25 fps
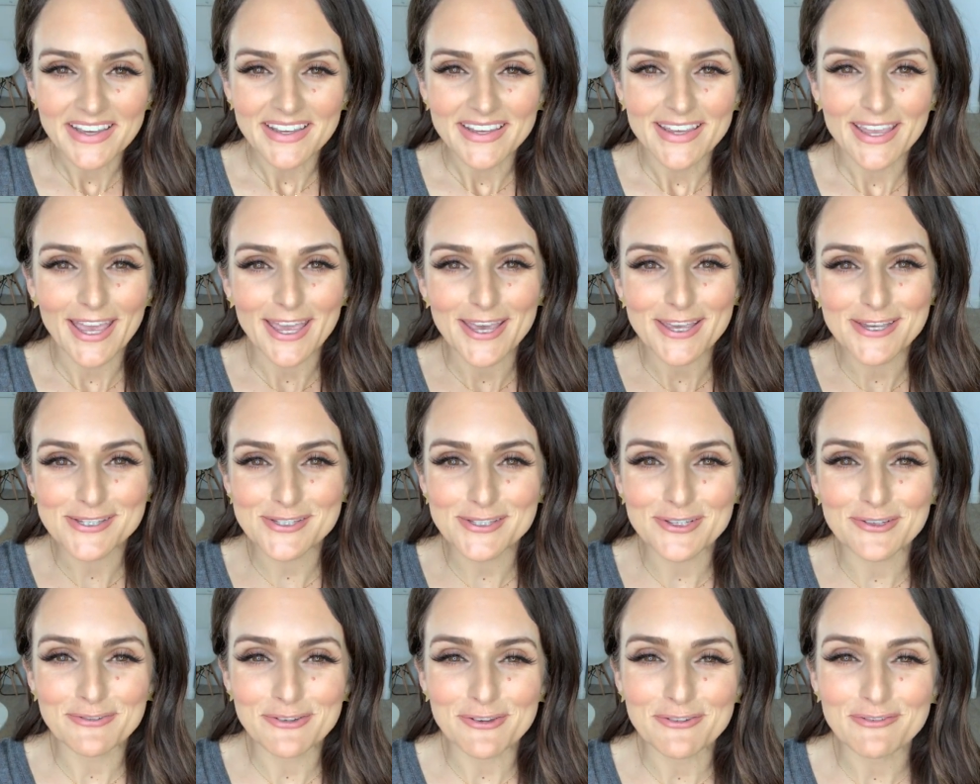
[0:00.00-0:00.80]
Okay,
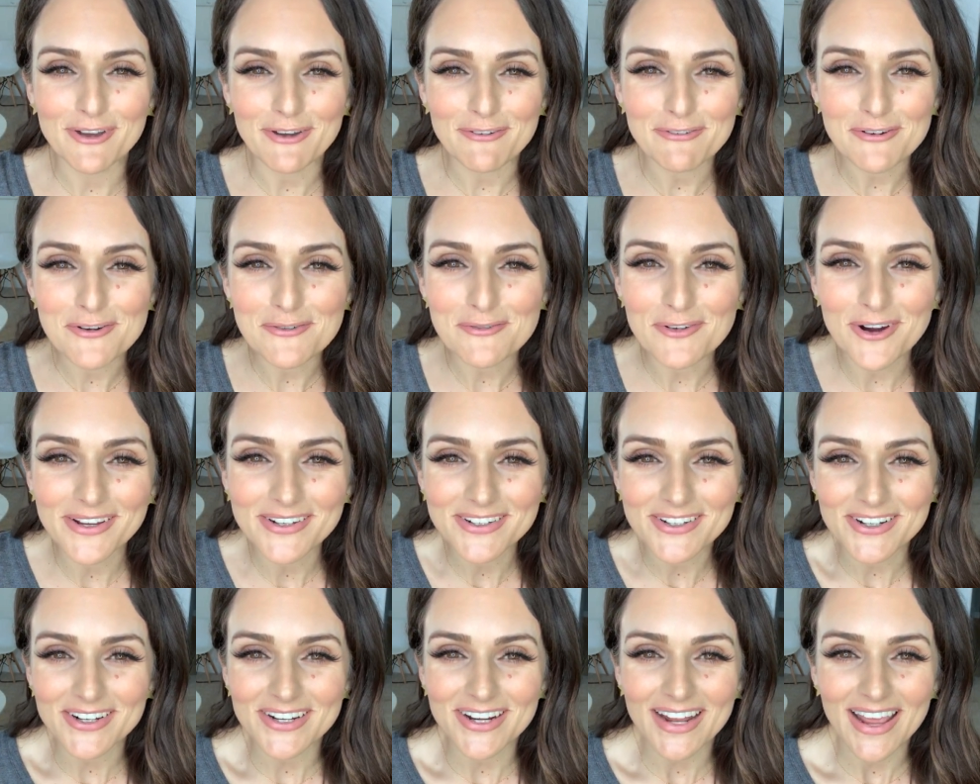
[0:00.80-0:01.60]
so if you've ever
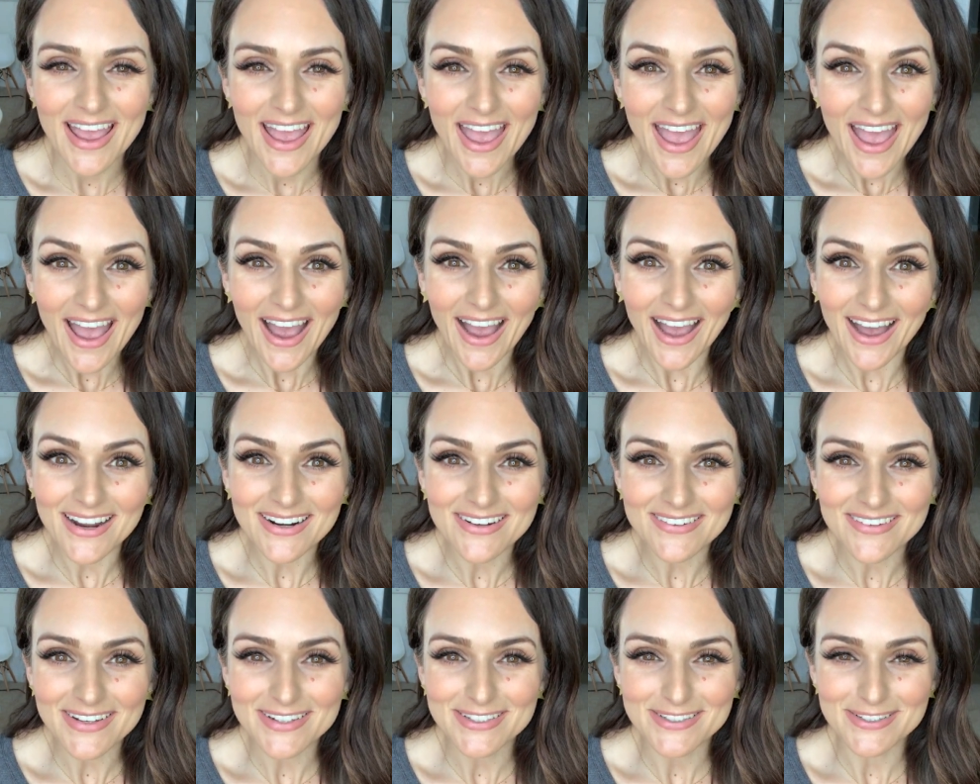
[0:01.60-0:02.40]
wondered, how
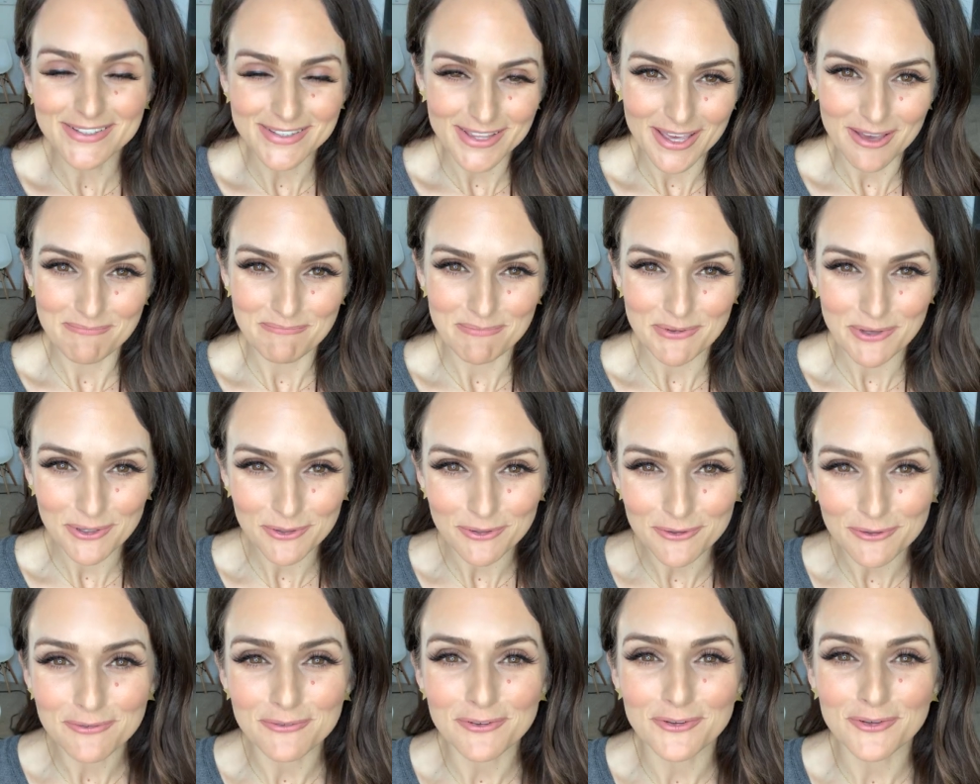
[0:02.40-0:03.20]
do I do that
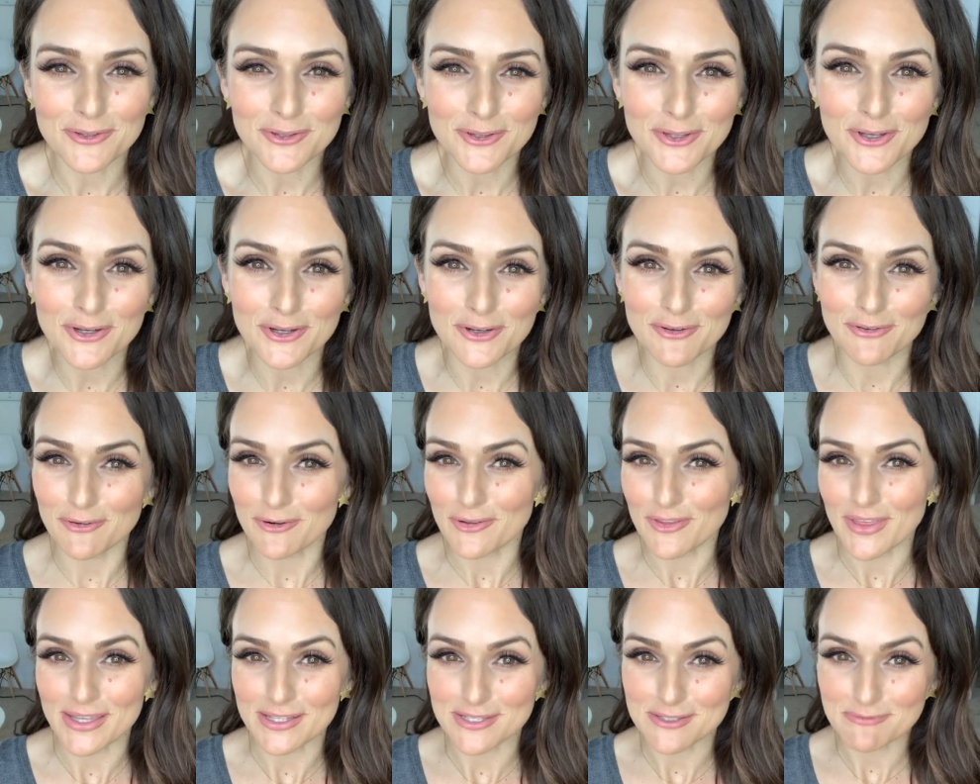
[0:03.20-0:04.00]
beautiful look
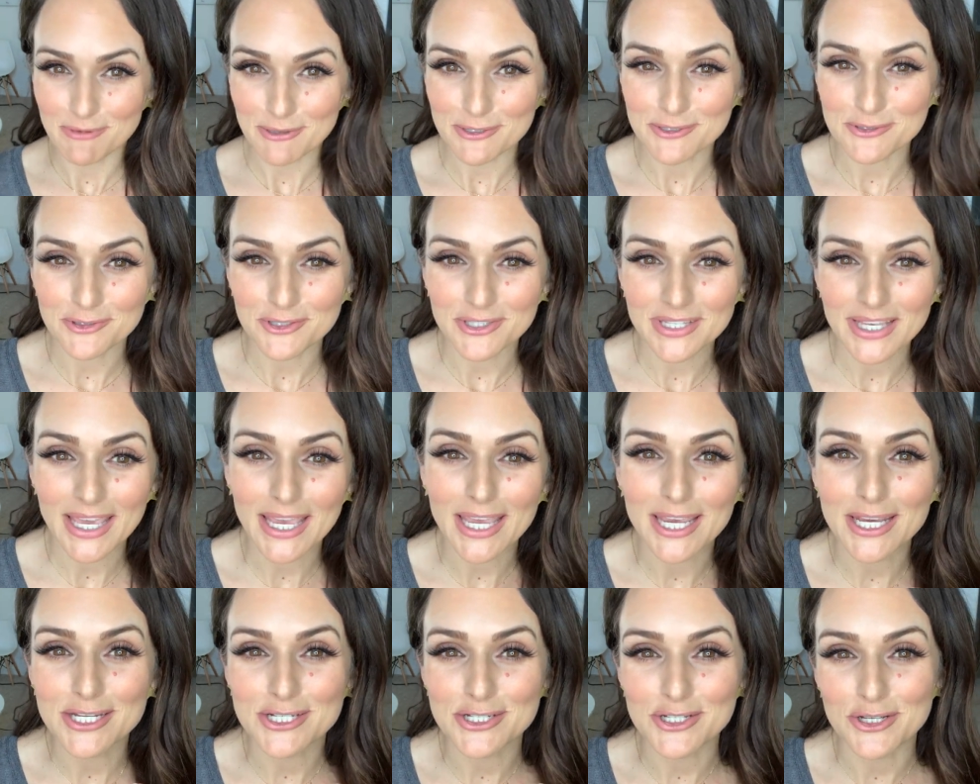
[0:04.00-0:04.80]
for that special
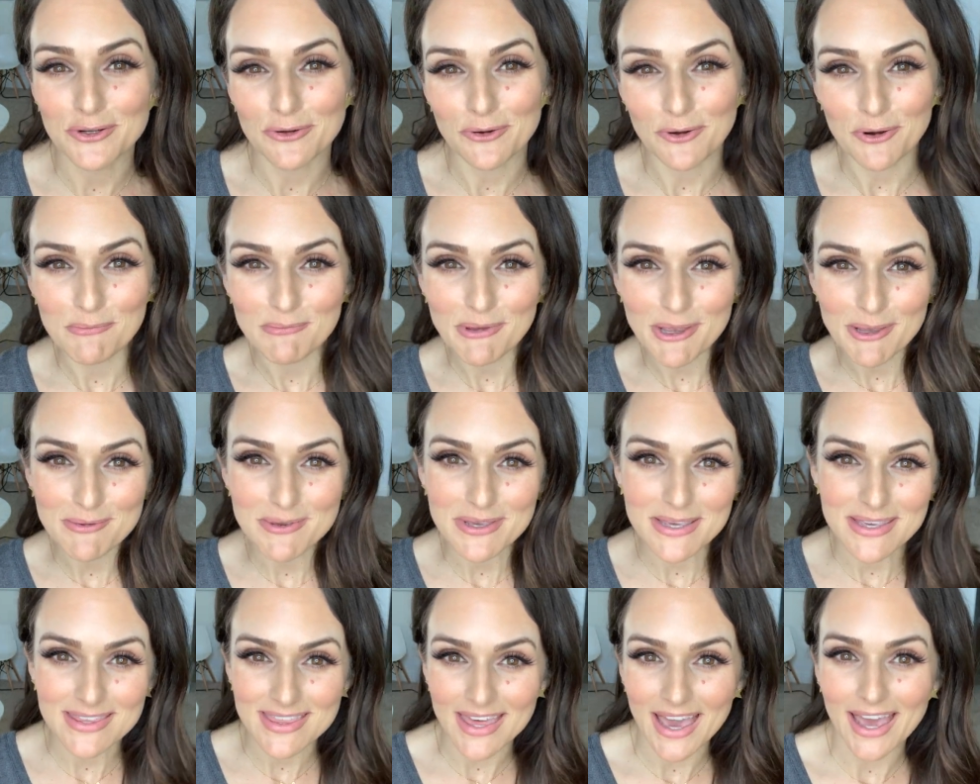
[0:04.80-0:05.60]
occasion or
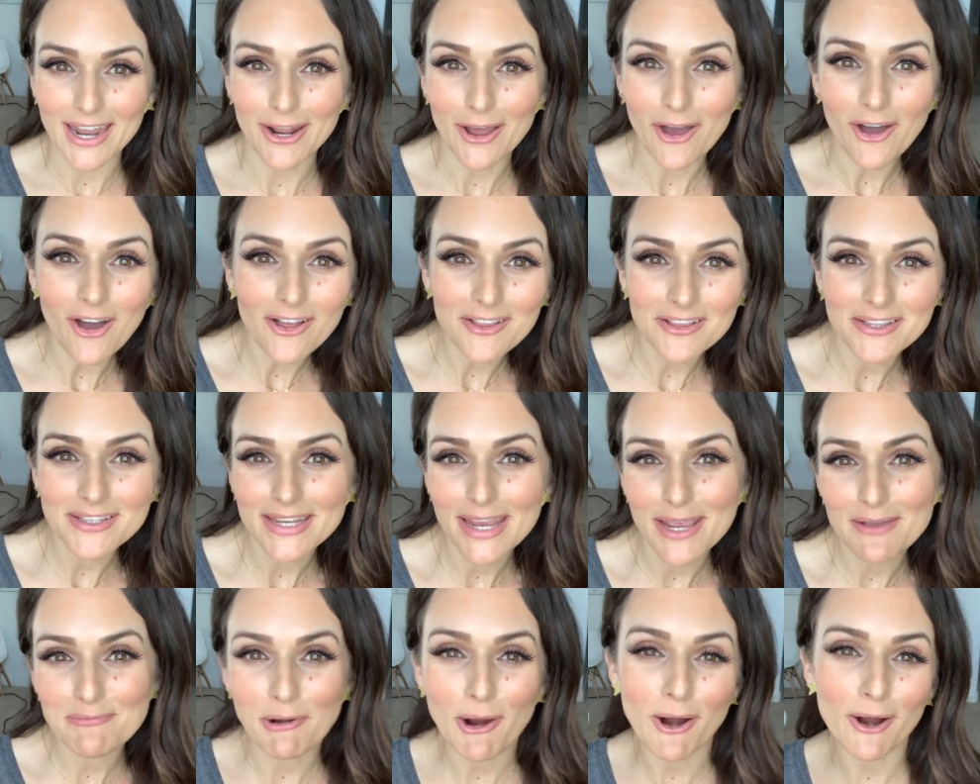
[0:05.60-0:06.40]
maybe that
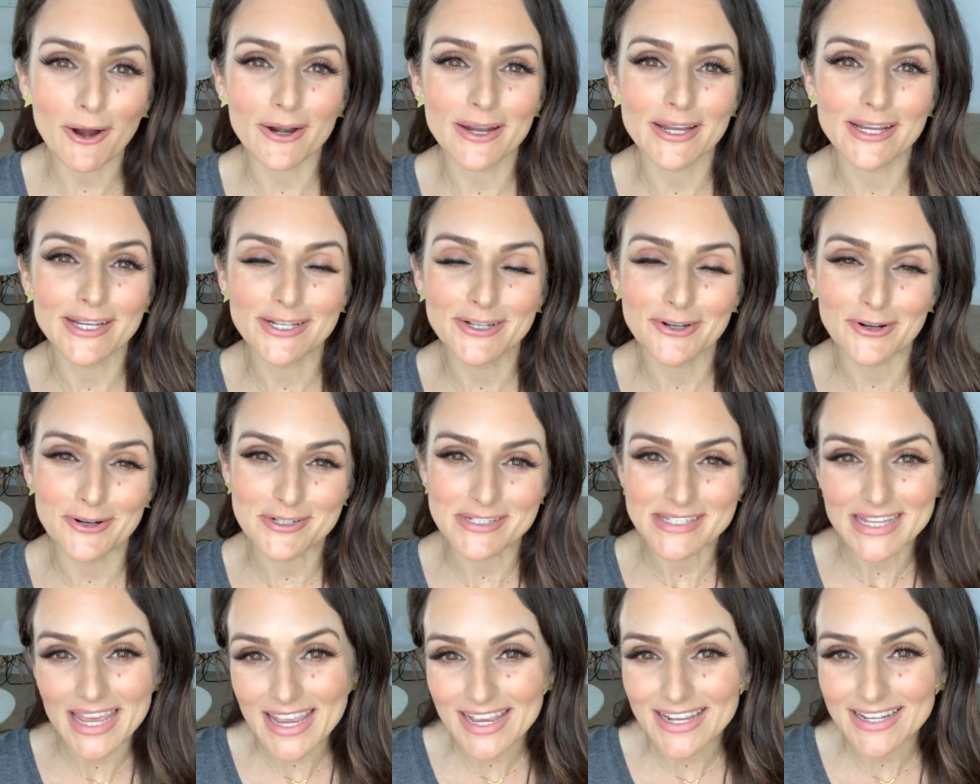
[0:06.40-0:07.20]
holiday party or
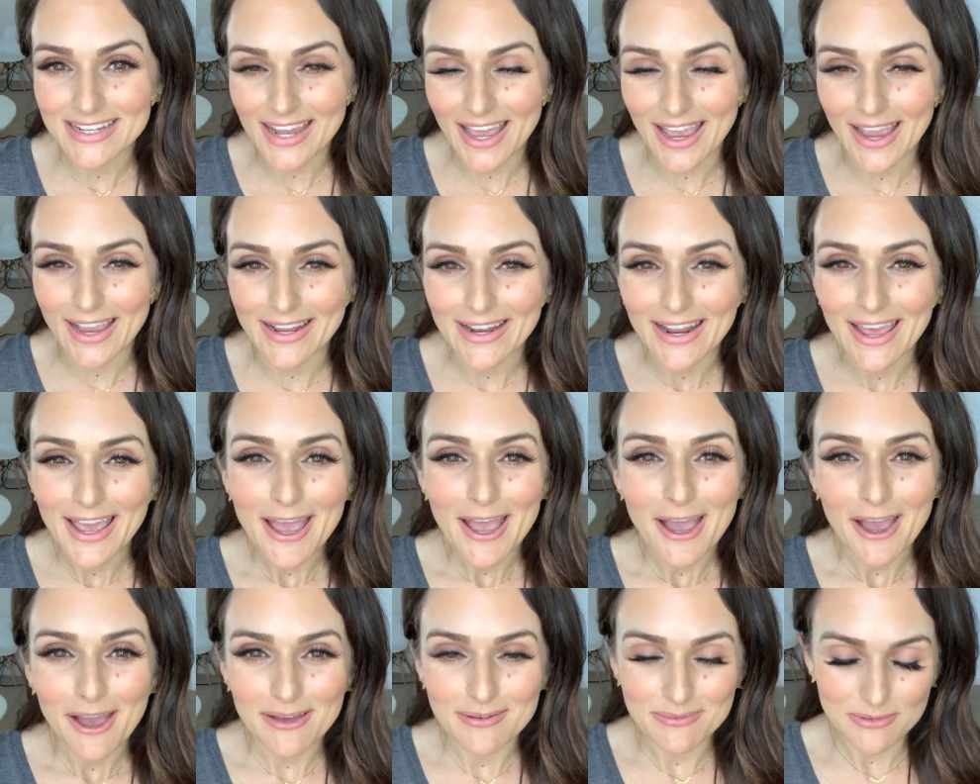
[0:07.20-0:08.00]
date night,
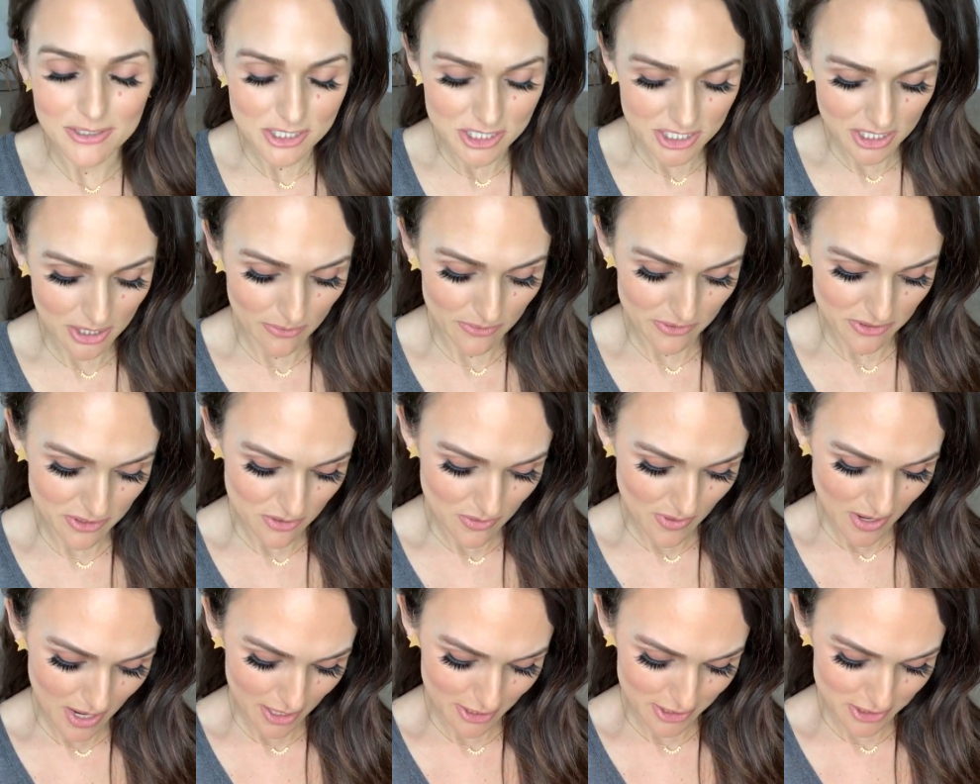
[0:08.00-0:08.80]
I'm gonna share with
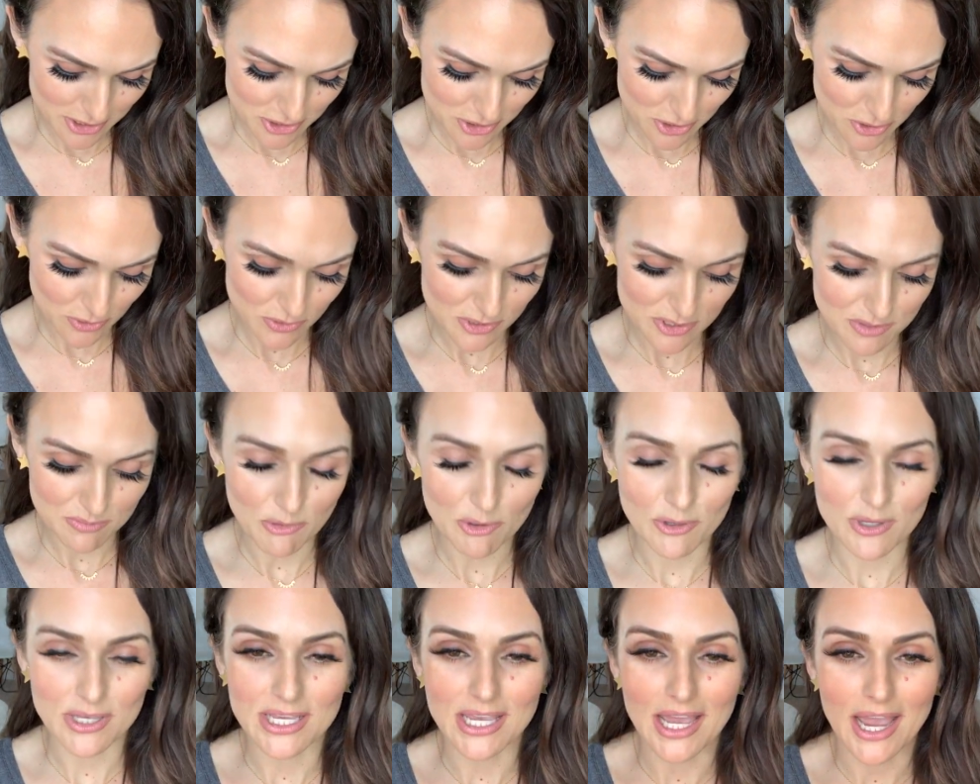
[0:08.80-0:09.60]
you how to do a
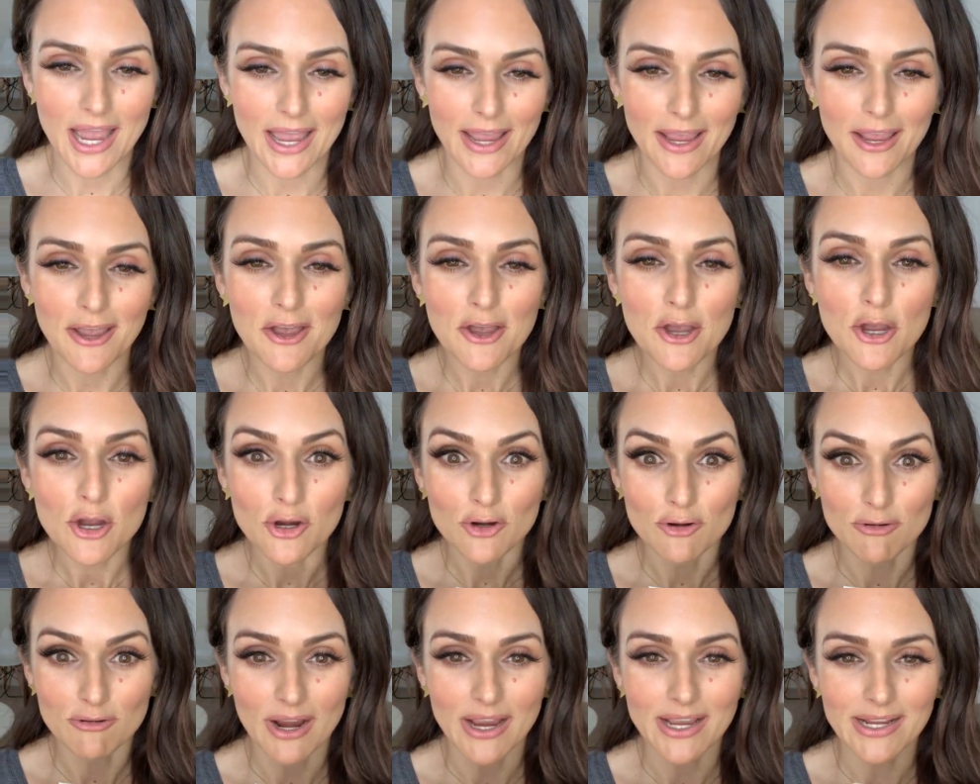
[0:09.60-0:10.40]
smoky eye
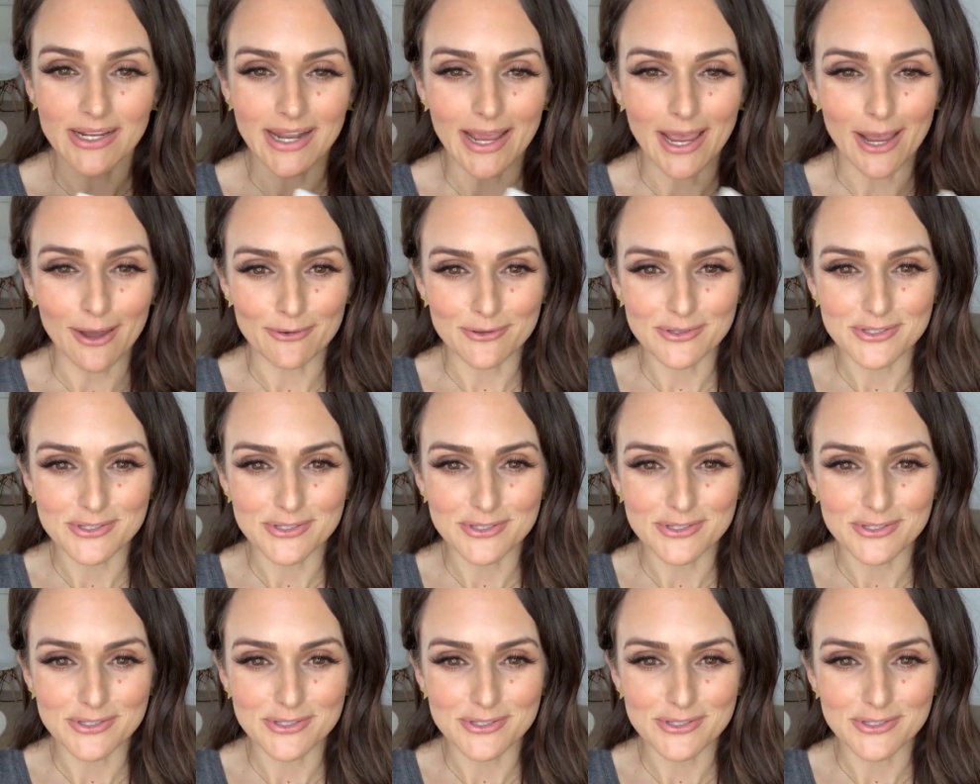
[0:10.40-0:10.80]
right now.